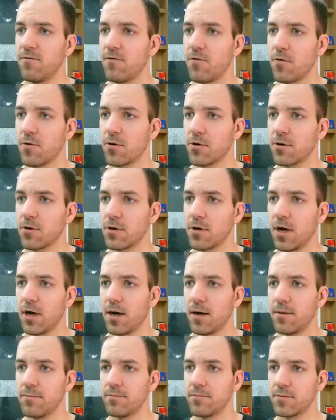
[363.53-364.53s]
for
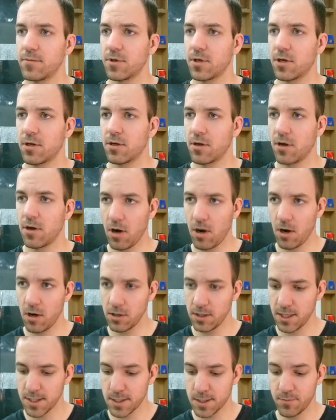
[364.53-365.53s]

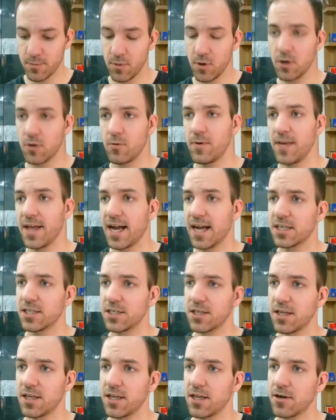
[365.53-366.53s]
call list book, we
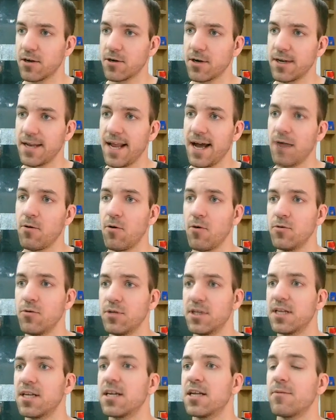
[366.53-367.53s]
actually are now
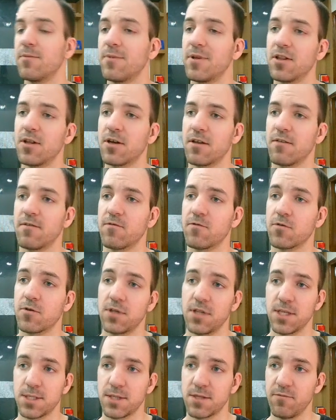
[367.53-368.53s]
only going to be looking for
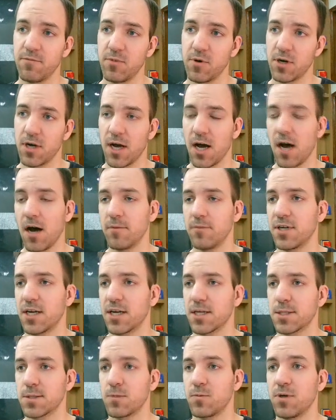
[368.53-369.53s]
a list of book
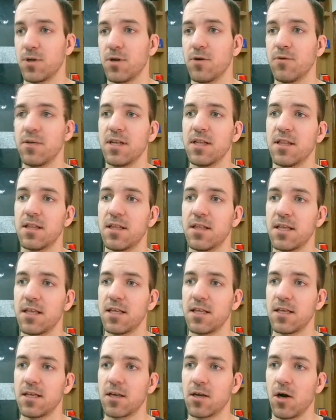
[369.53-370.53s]
objects. We don't need
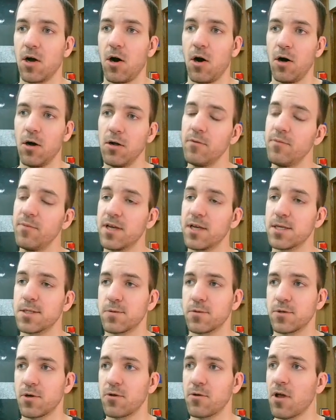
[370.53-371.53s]
the call
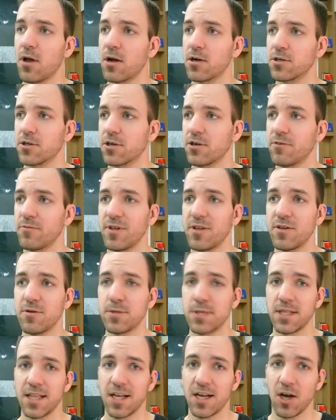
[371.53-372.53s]
because we're no longer going to be
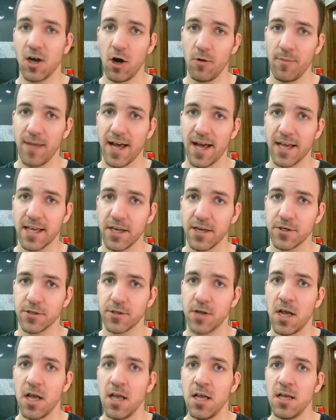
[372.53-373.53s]
using the callback
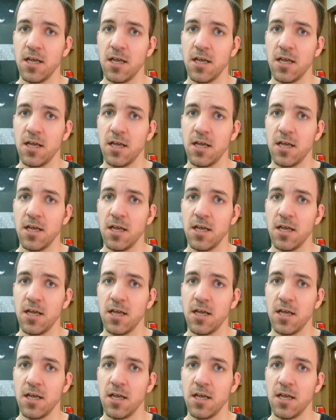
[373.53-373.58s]
here.